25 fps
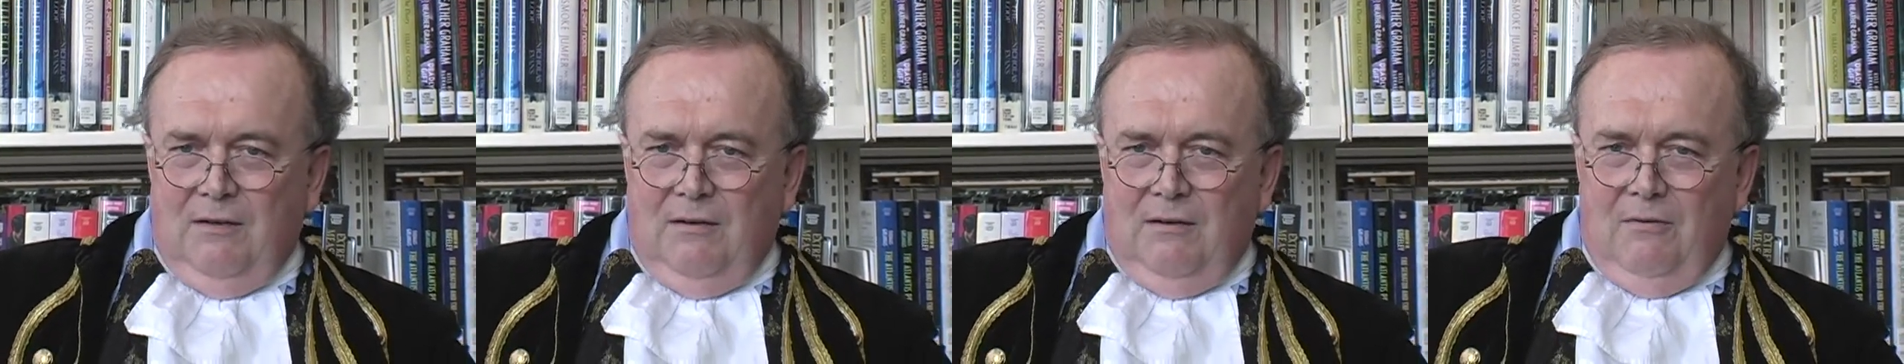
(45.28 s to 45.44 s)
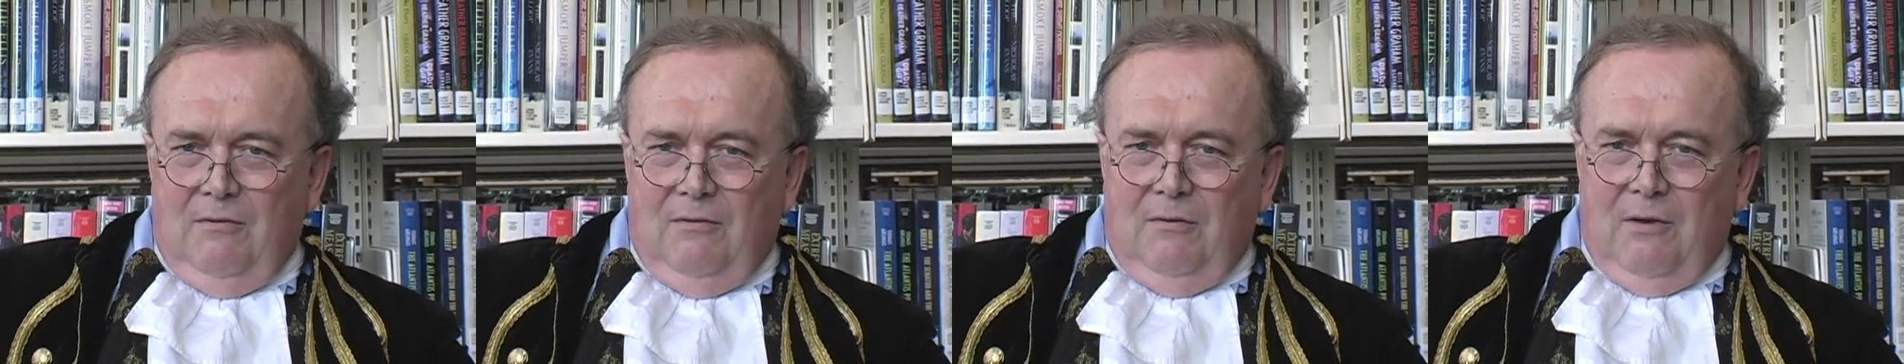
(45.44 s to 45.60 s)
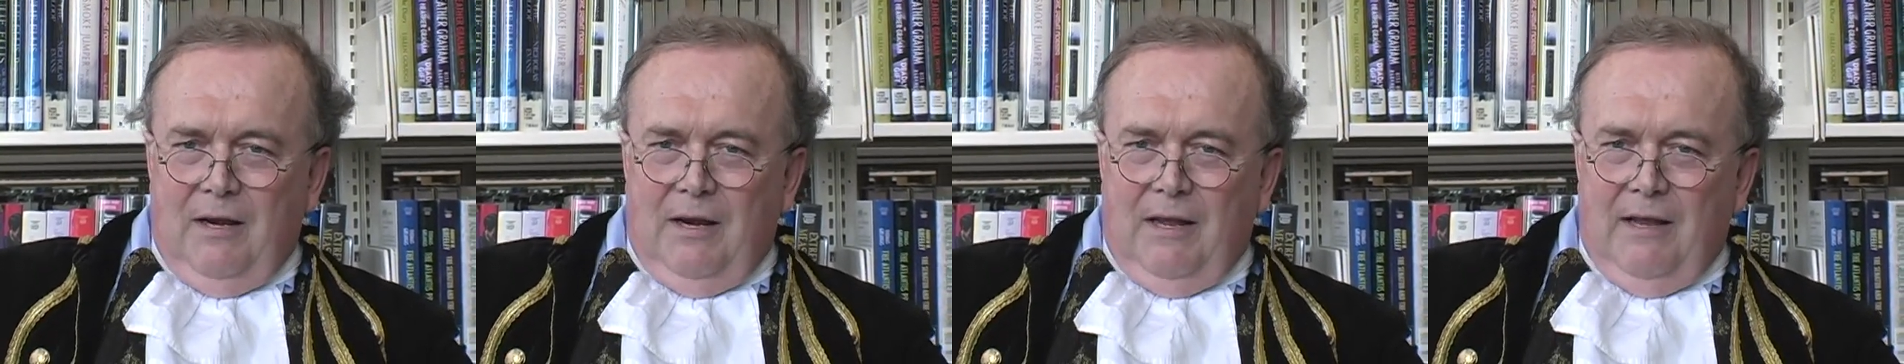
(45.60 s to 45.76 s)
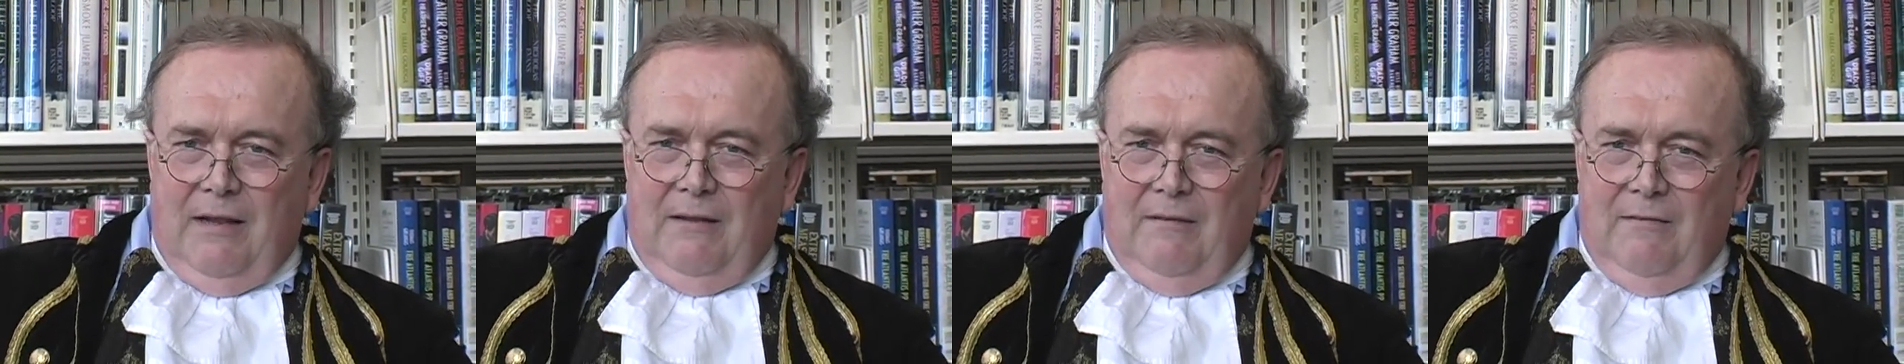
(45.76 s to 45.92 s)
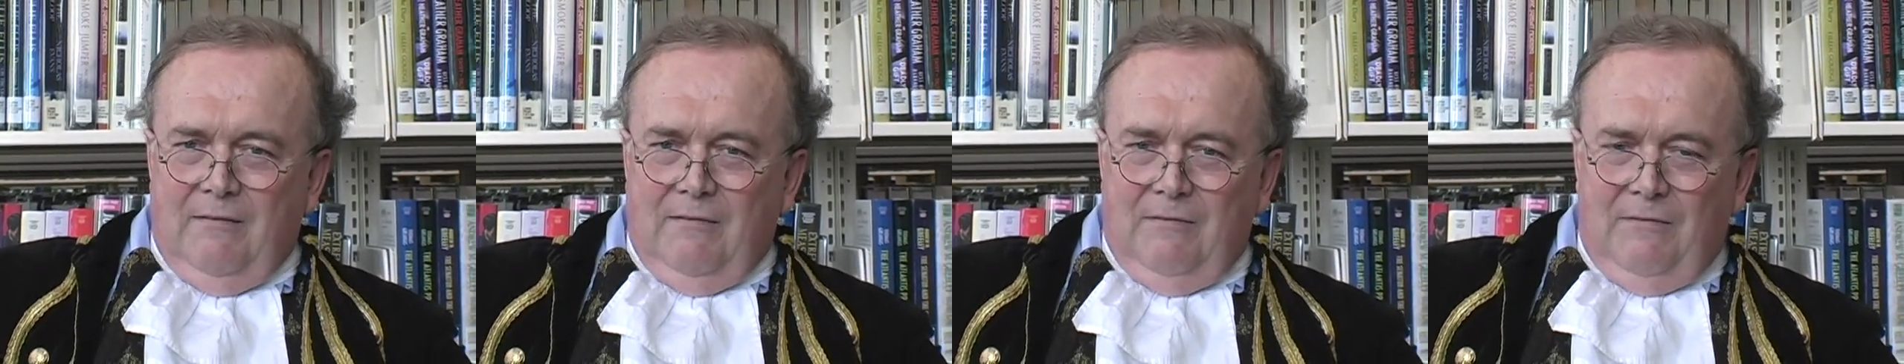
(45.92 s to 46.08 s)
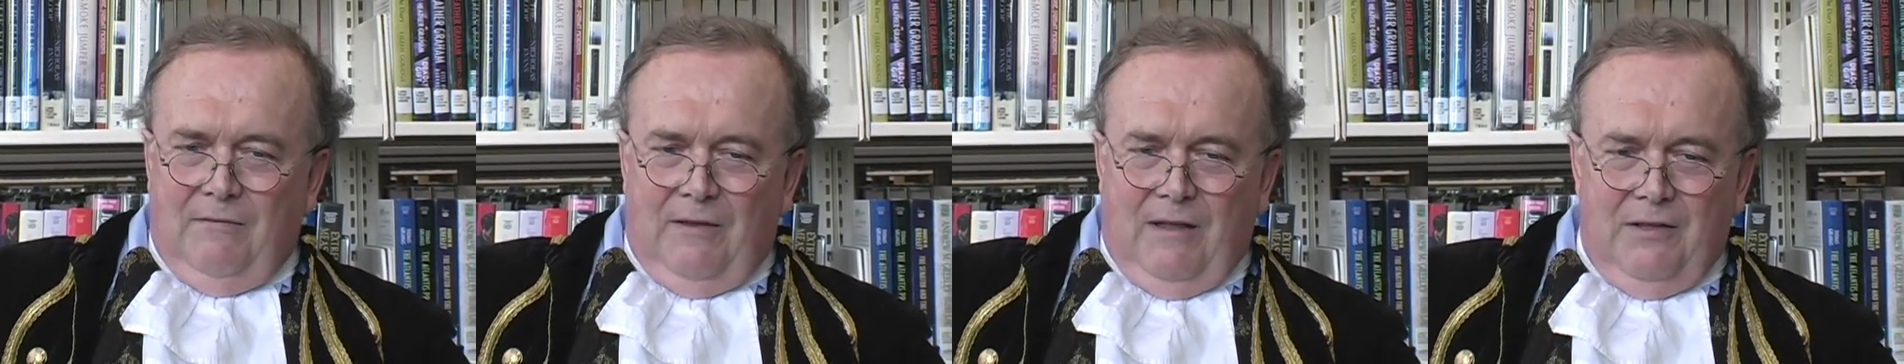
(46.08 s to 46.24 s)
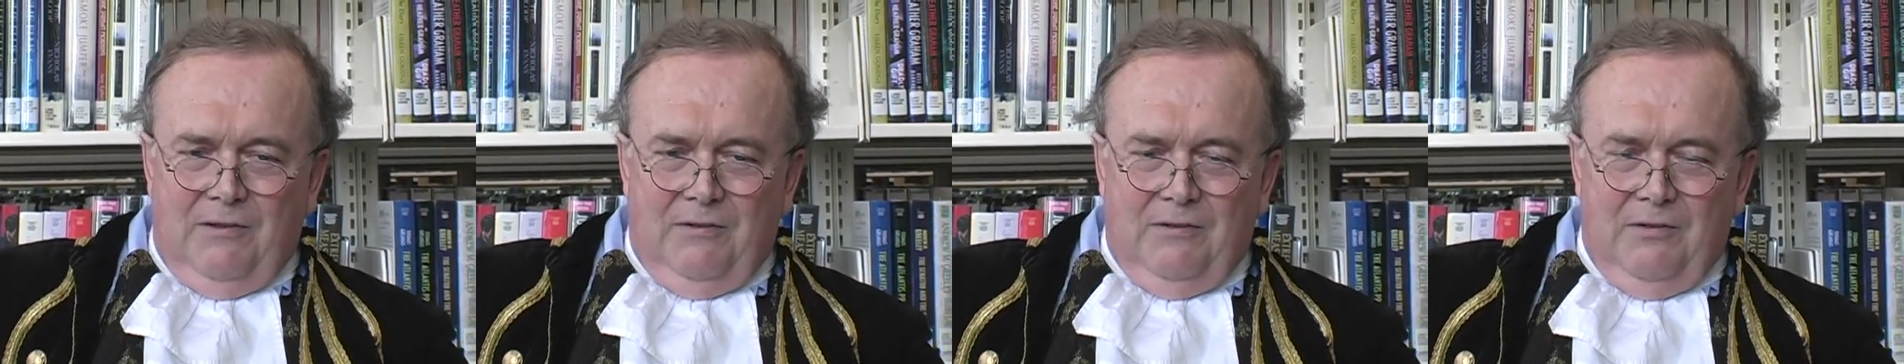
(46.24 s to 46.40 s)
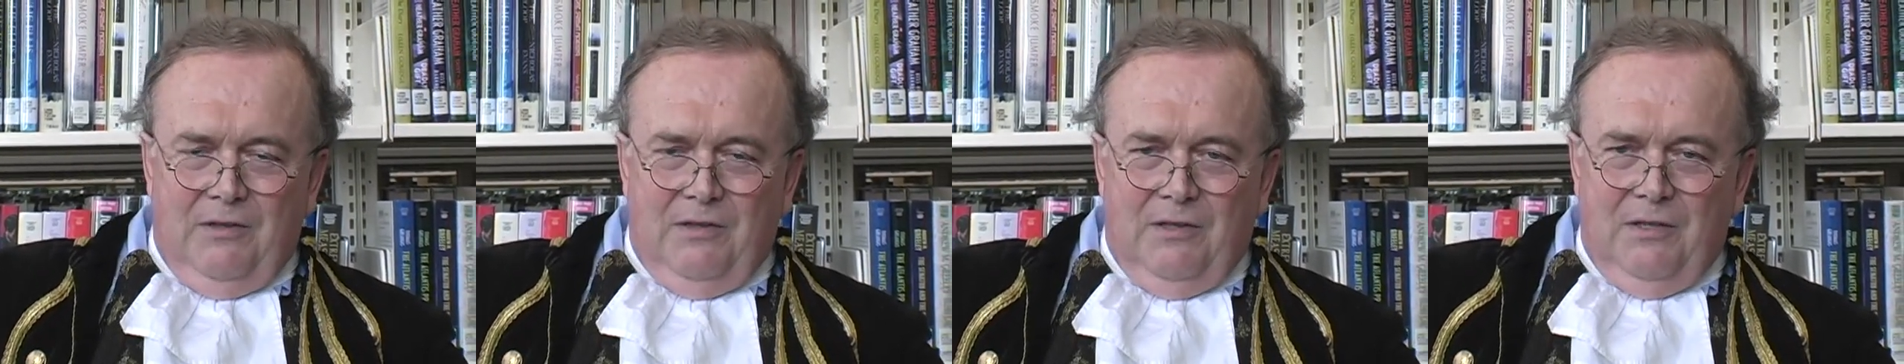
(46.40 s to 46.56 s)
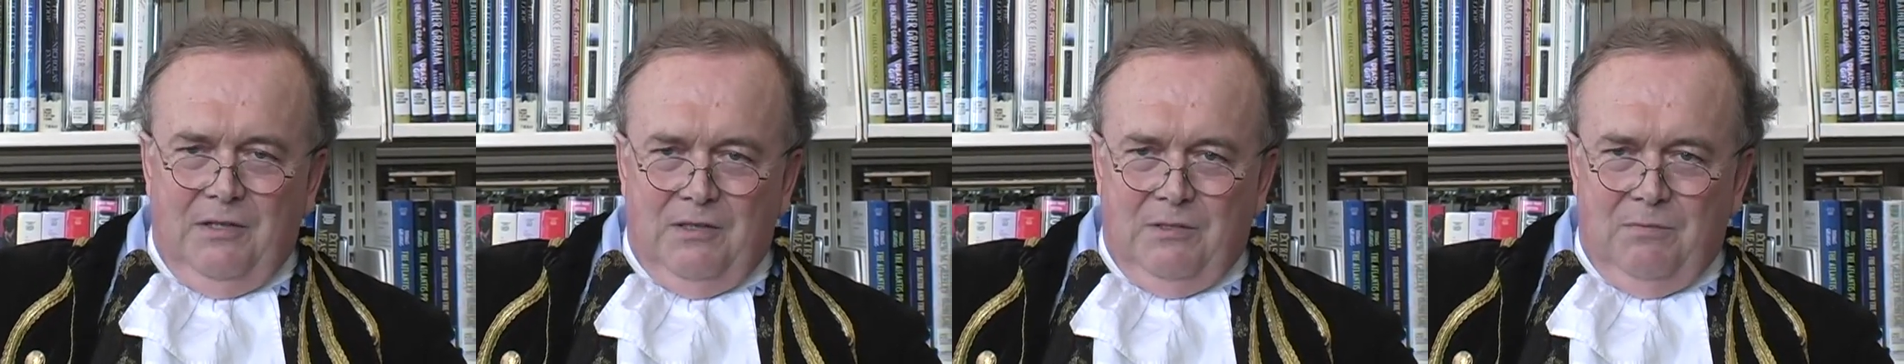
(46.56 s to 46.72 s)
when I found
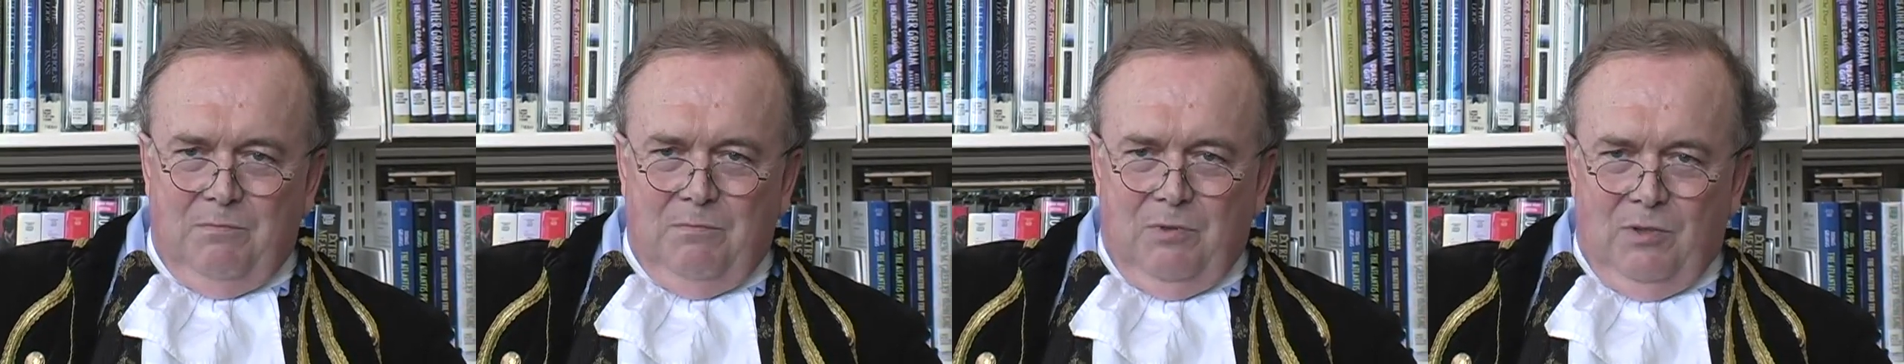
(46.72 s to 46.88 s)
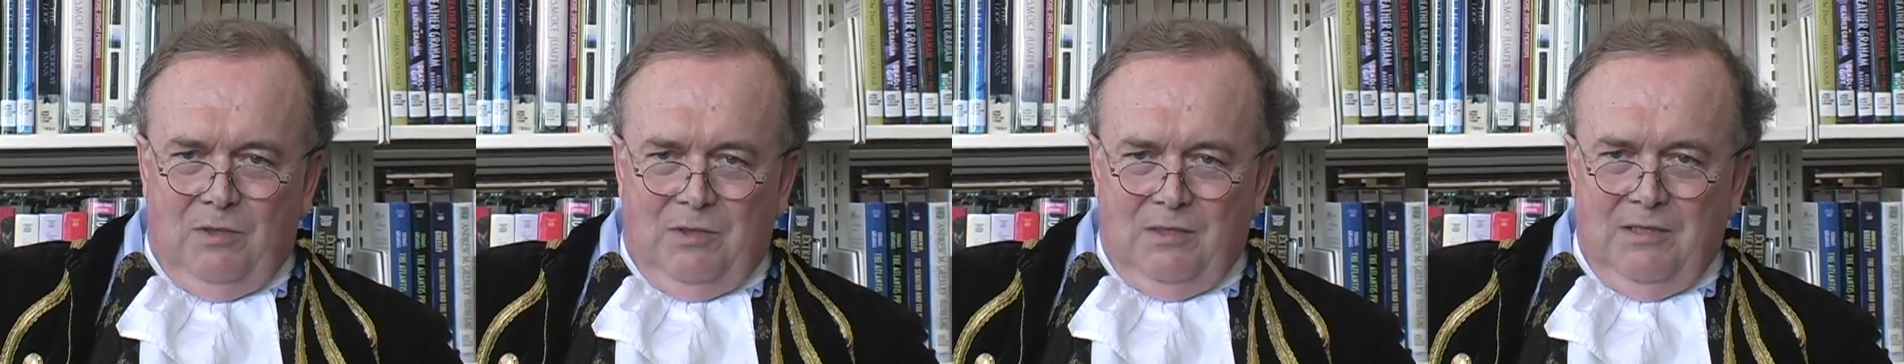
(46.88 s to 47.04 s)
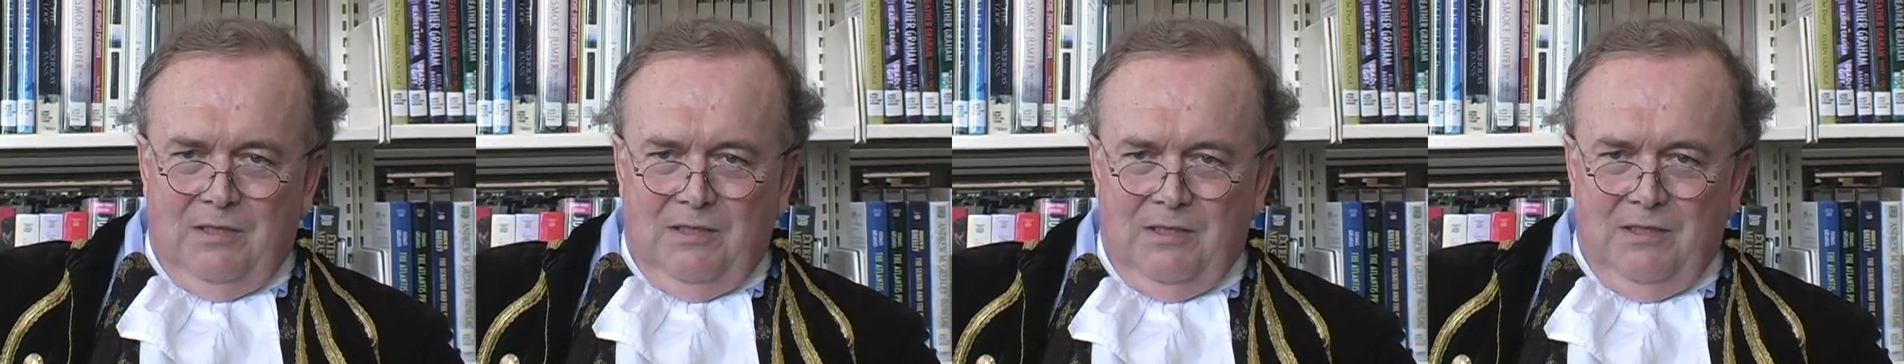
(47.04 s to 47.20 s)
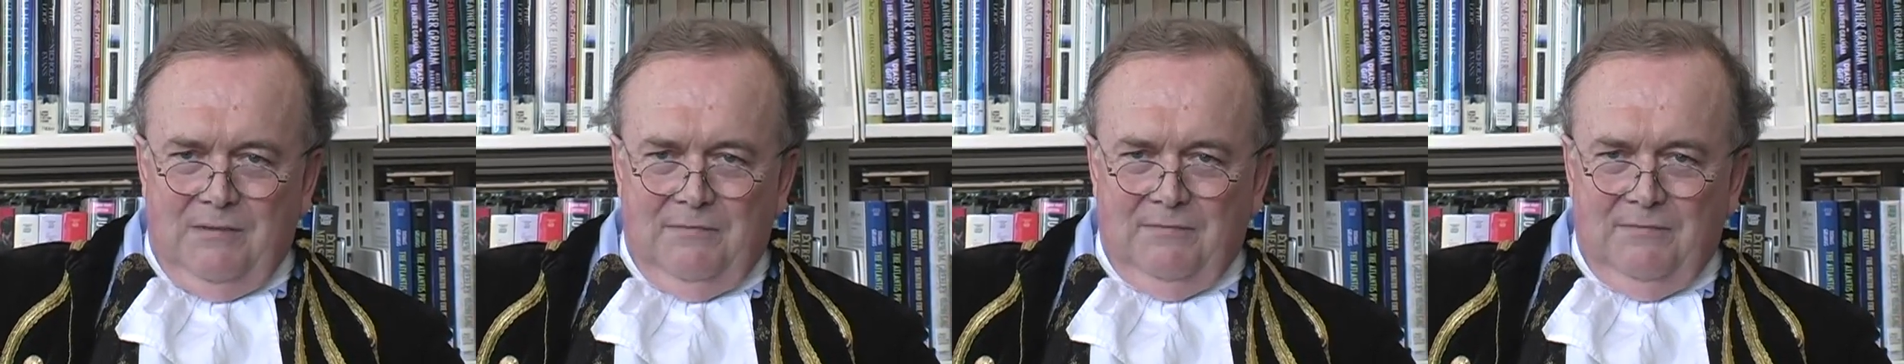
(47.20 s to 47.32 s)
this book.